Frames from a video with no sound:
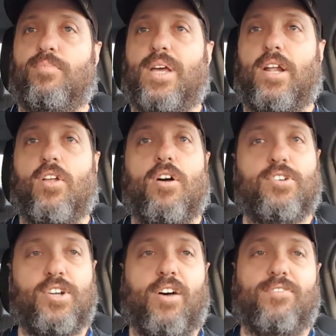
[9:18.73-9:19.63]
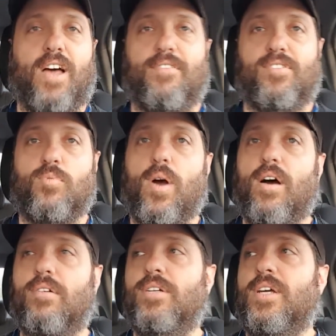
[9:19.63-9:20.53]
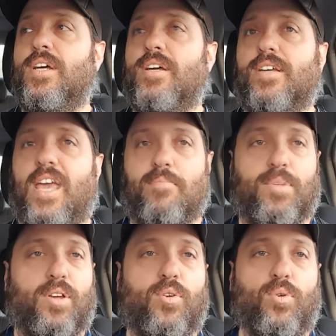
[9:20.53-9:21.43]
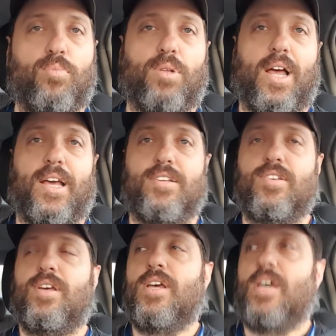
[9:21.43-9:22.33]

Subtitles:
Got a long shelf life as well. Keep them in a cool place.